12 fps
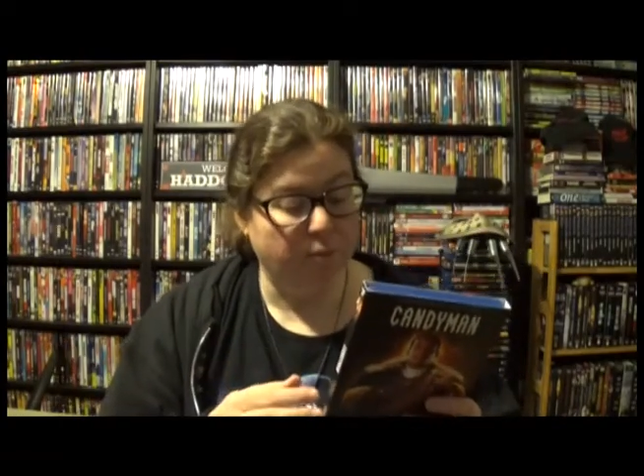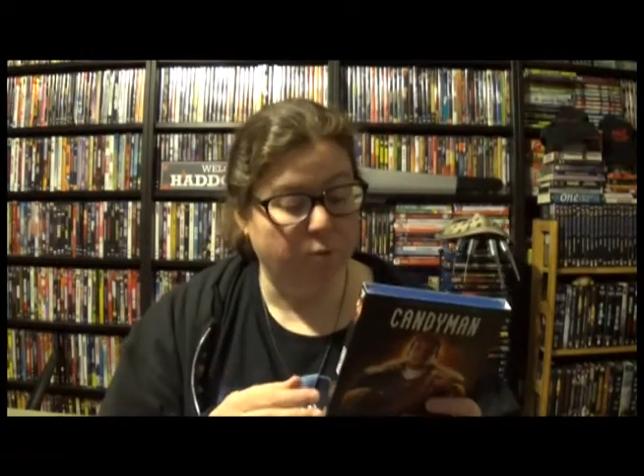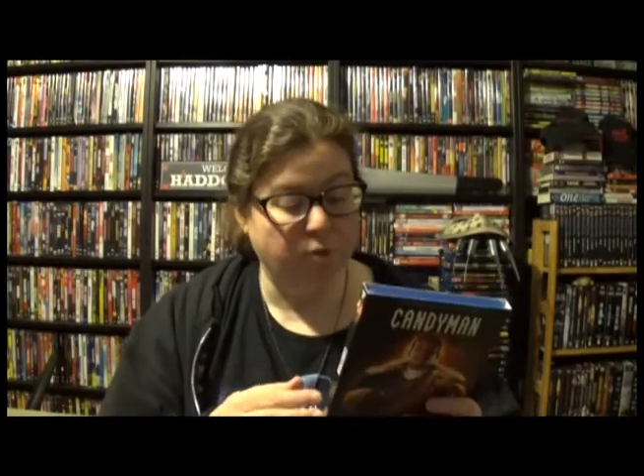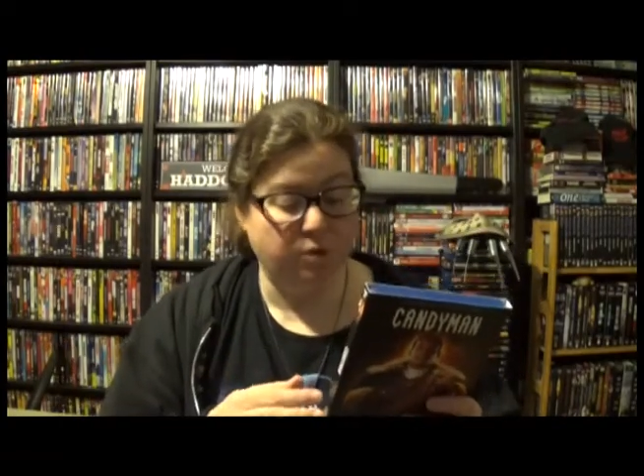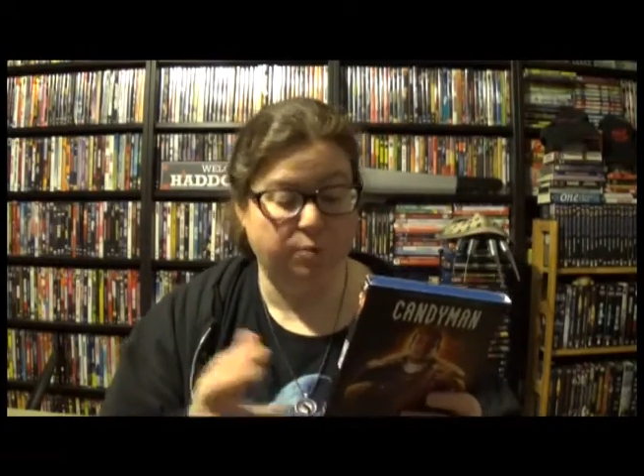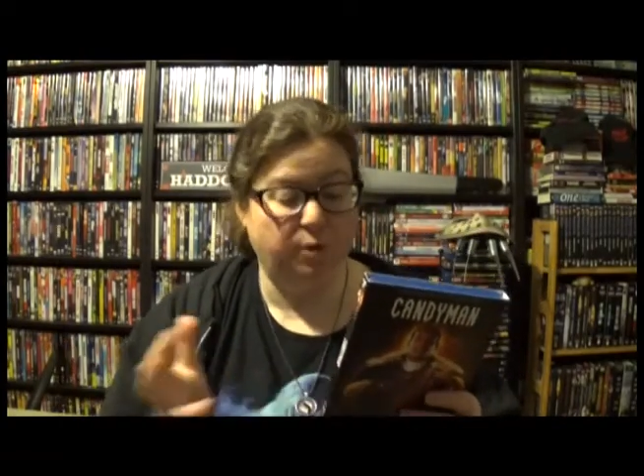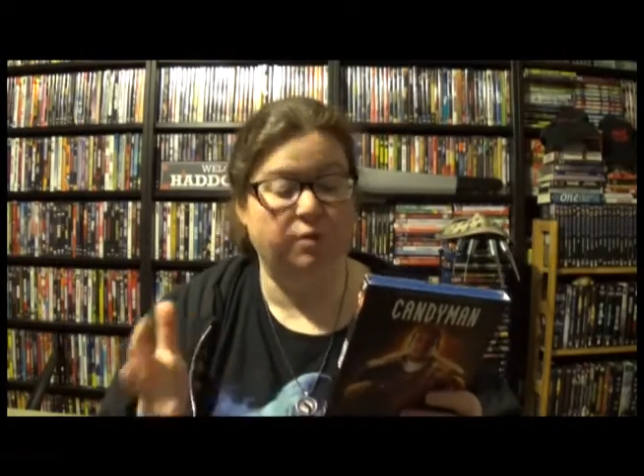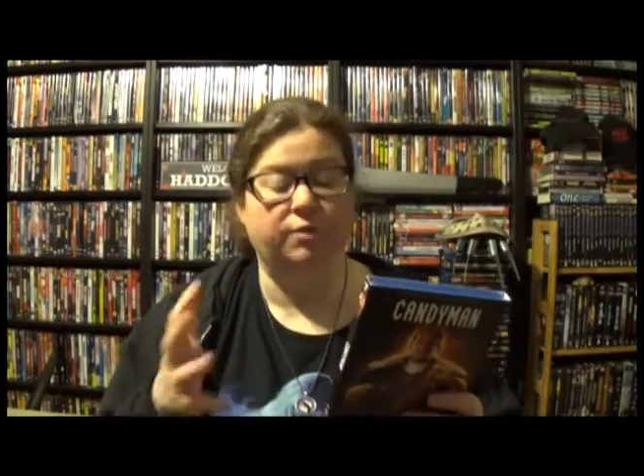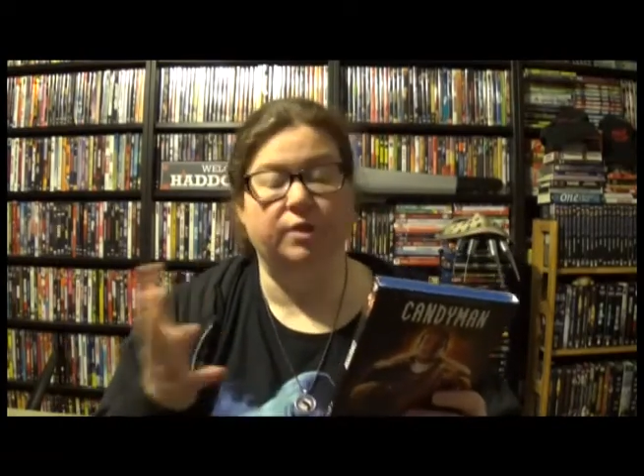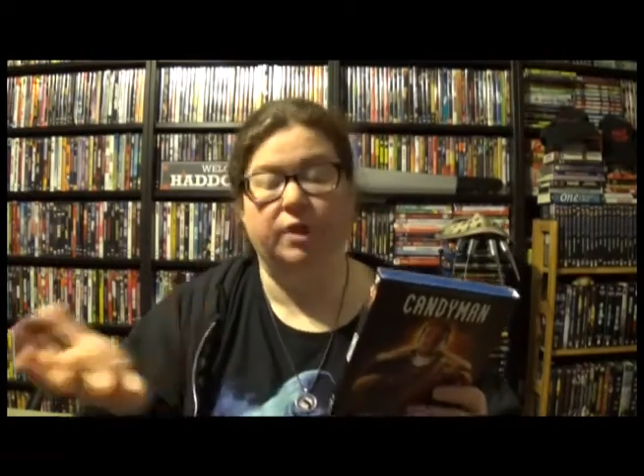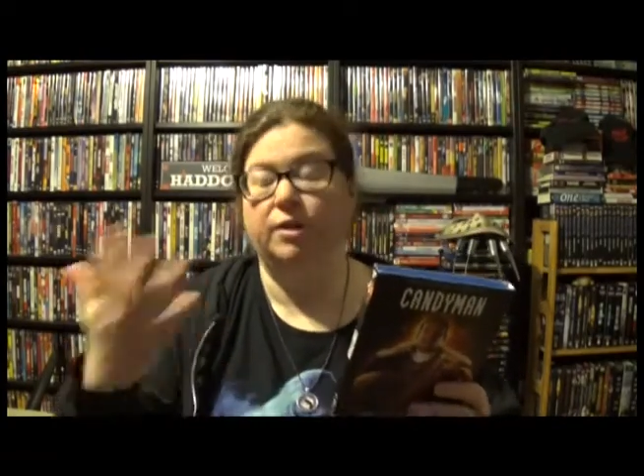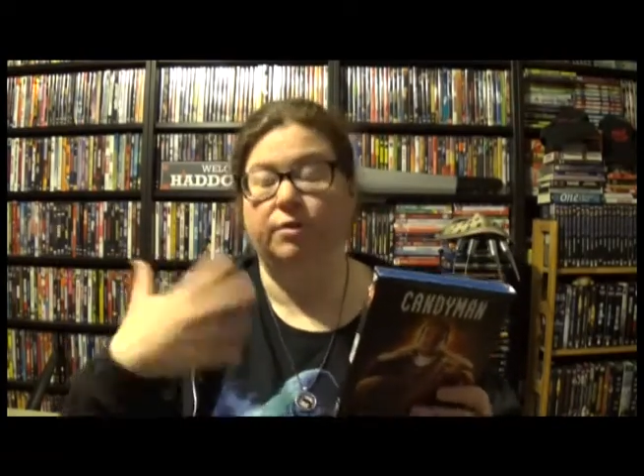which is wonderful
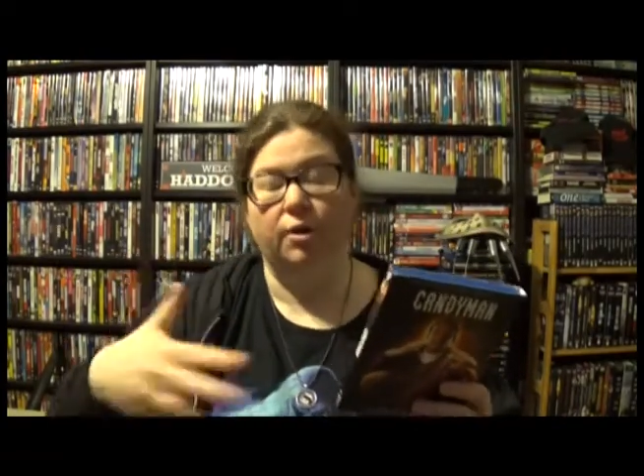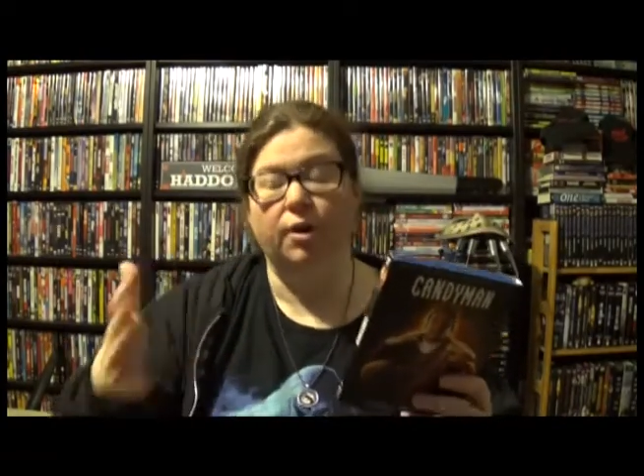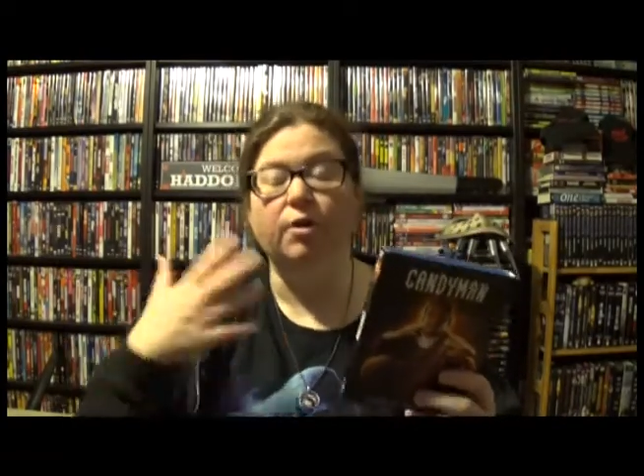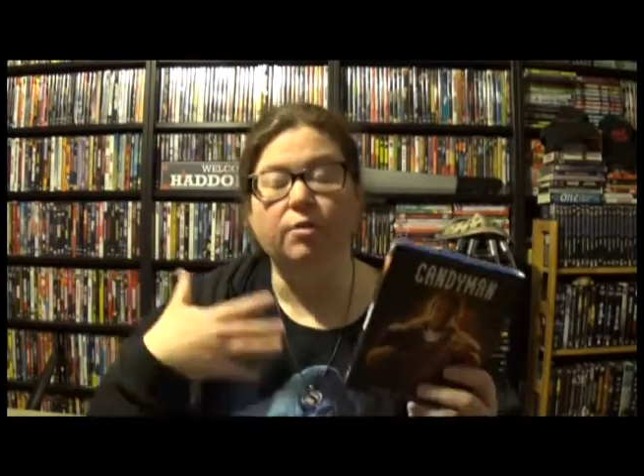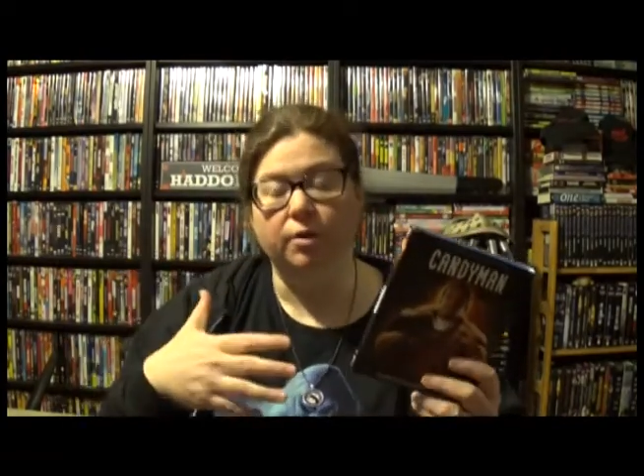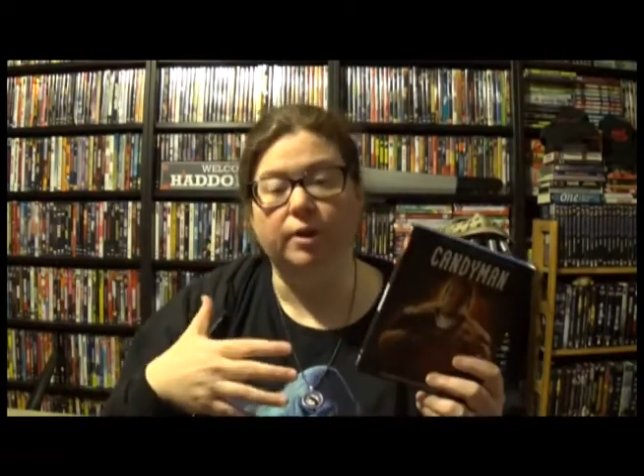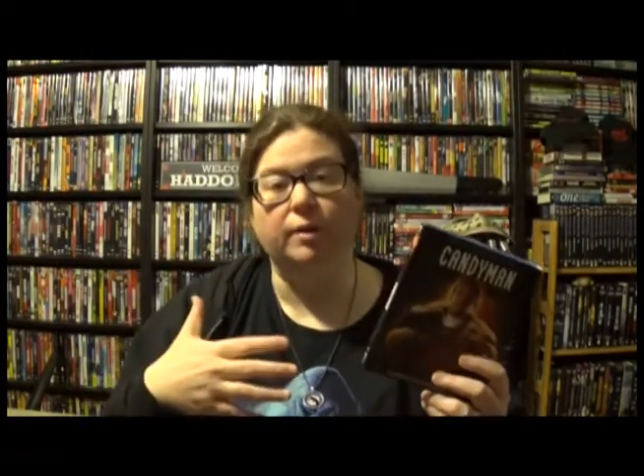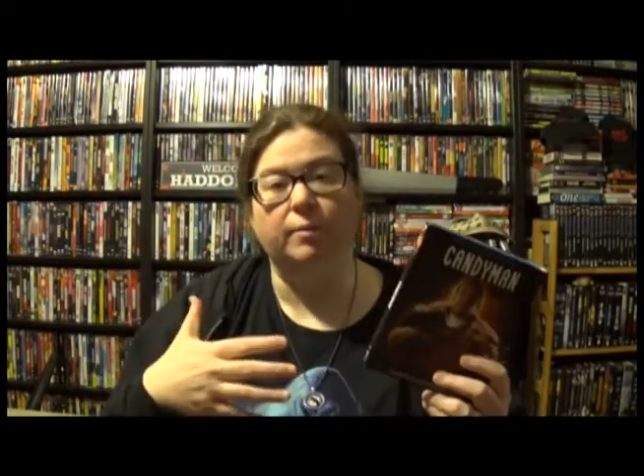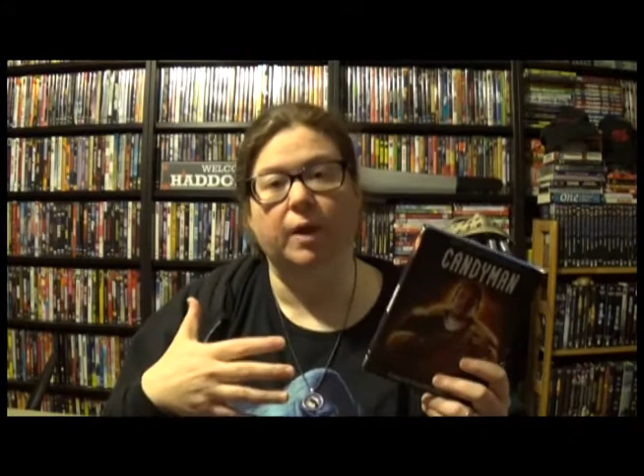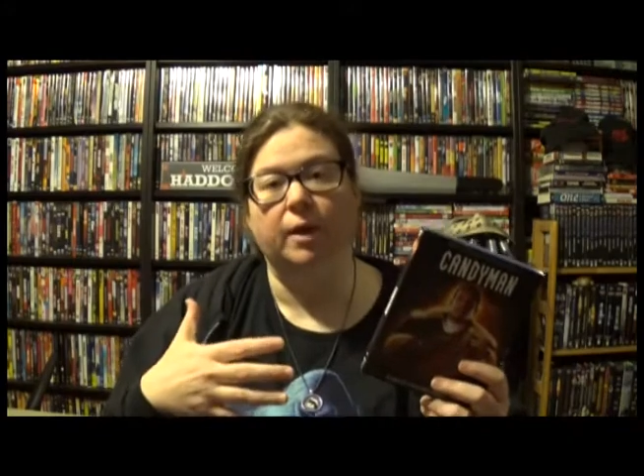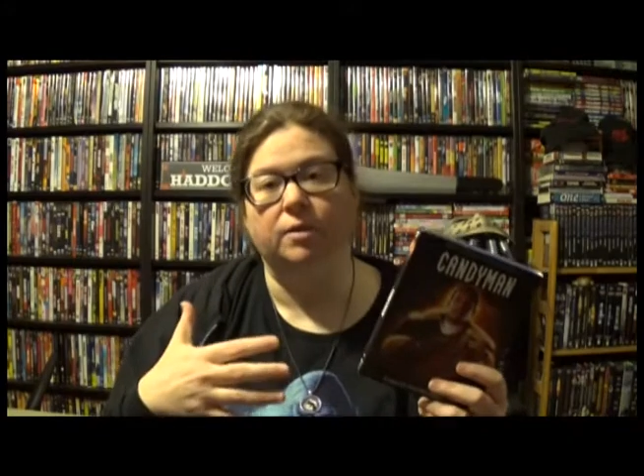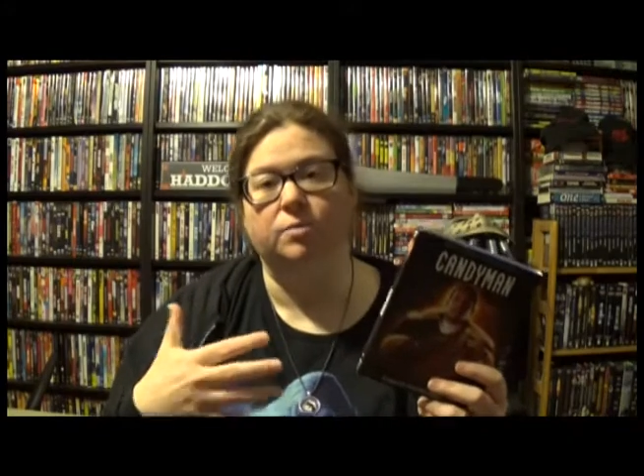to hear her looking
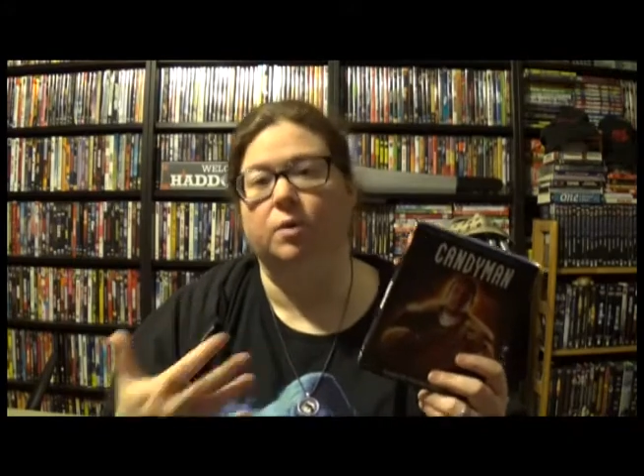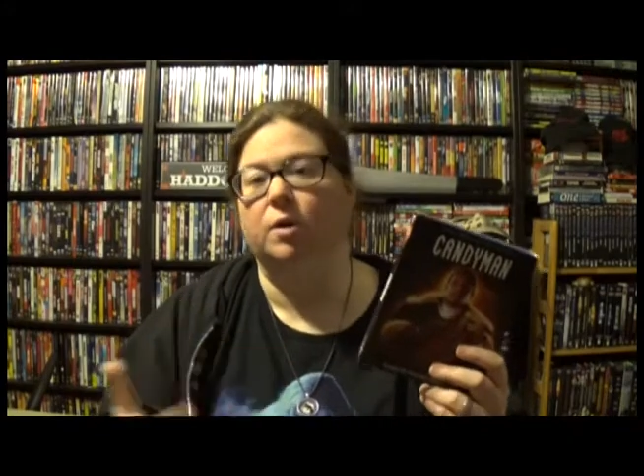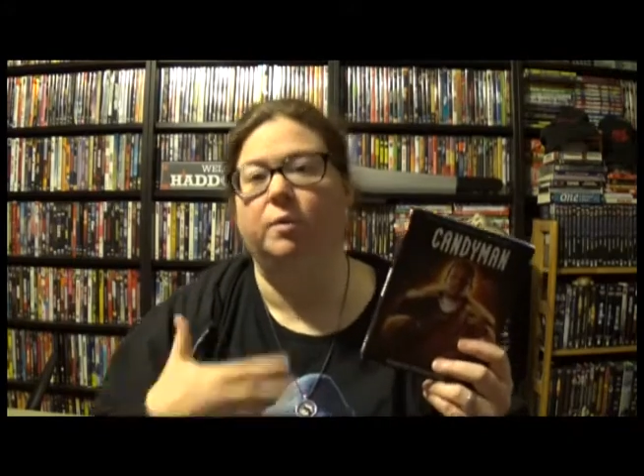back as well.